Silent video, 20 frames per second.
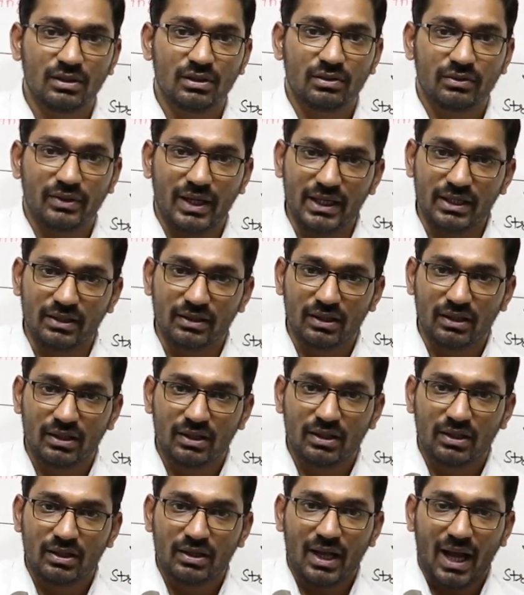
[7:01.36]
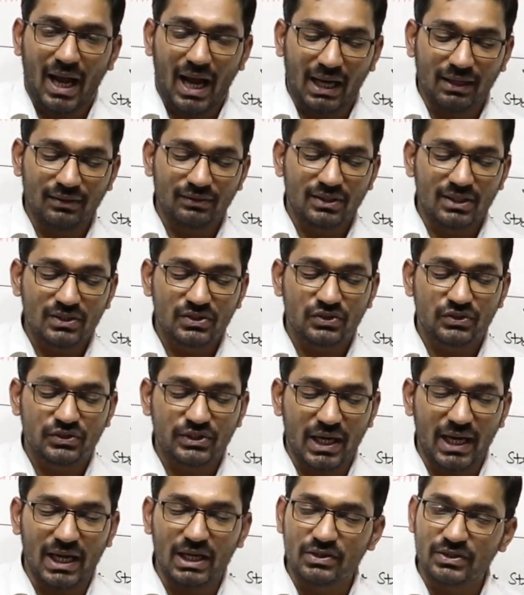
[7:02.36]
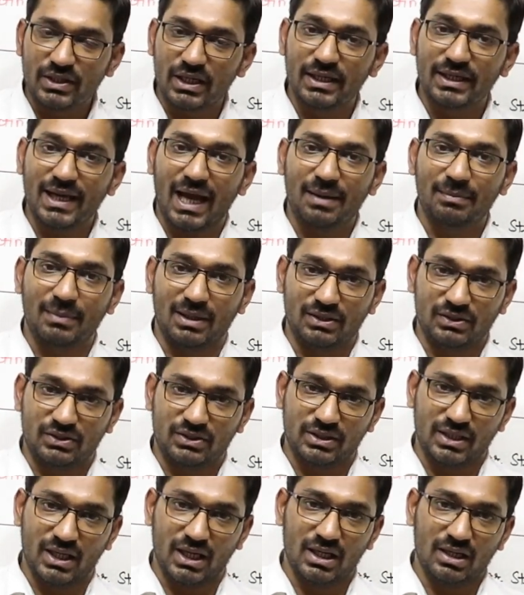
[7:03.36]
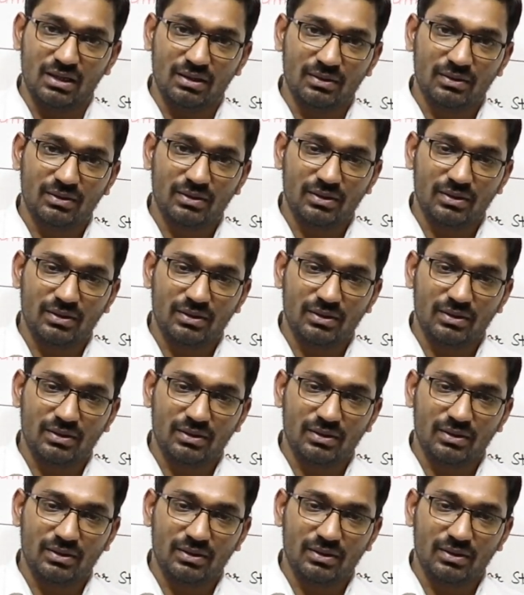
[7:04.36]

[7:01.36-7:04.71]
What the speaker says: right? And this change in dimensional